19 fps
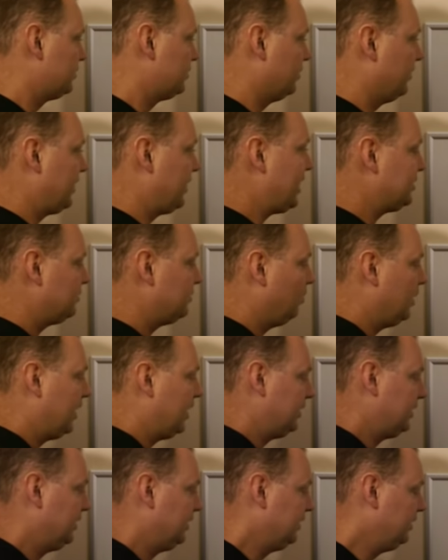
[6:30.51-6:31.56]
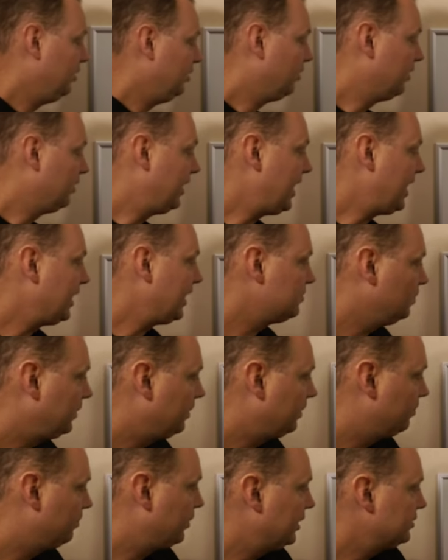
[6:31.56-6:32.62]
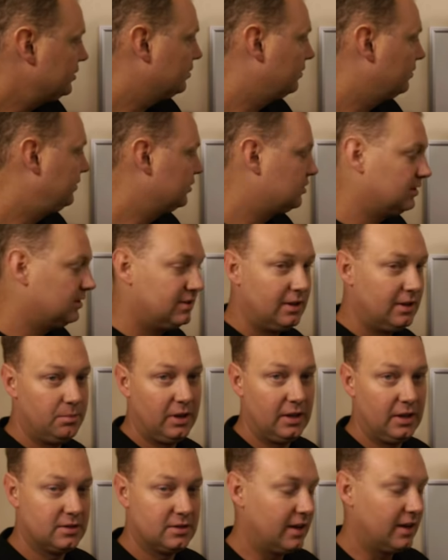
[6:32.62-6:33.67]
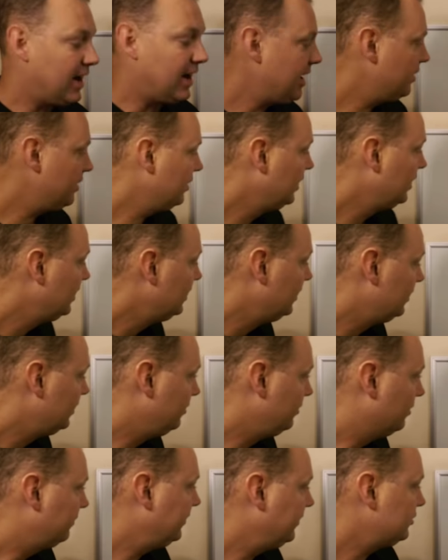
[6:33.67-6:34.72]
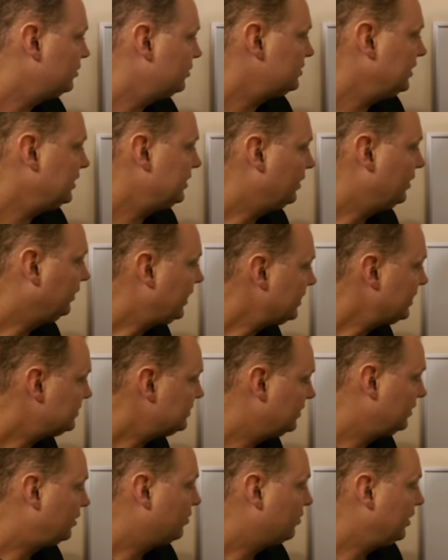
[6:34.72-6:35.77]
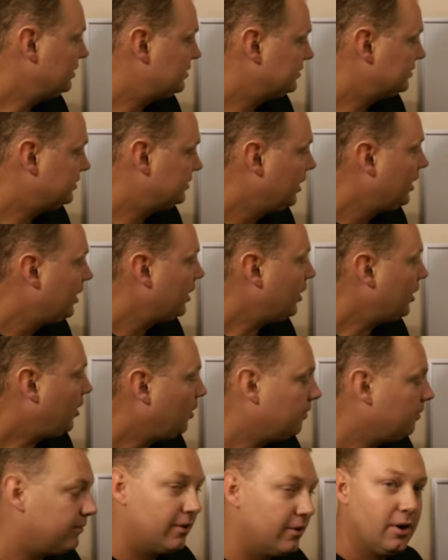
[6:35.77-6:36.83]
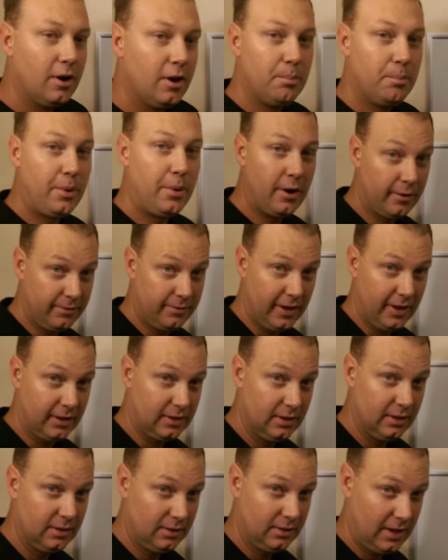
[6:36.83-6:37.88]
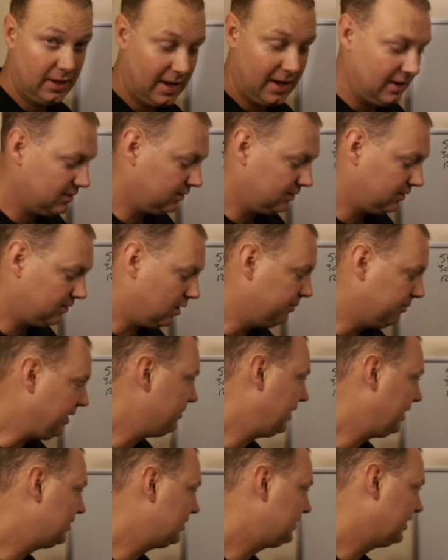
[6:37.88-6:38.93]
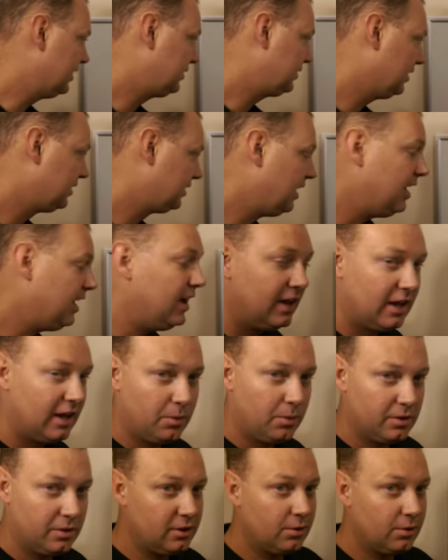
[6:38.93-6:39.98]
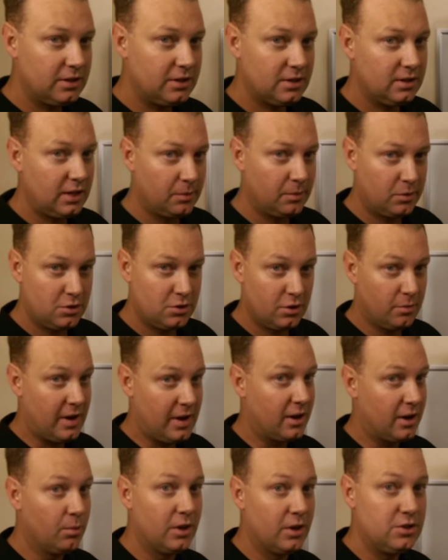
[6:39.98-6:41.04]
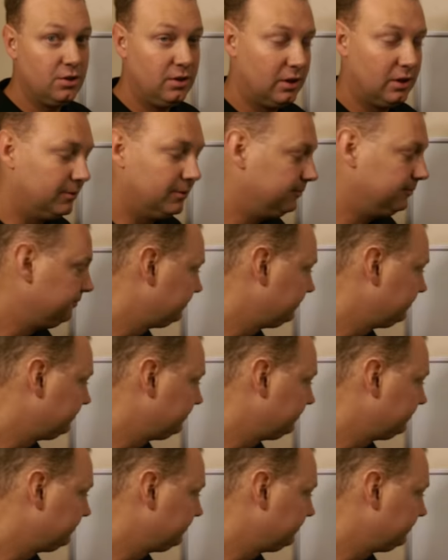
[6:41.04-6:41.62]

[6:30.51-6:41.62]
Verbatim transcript: So that's what your actual compressor efficiency means. The higher your efficiency, the less it increases over perfect. Okay? Hope that makes sense because it will increase in temperature no matter what you do.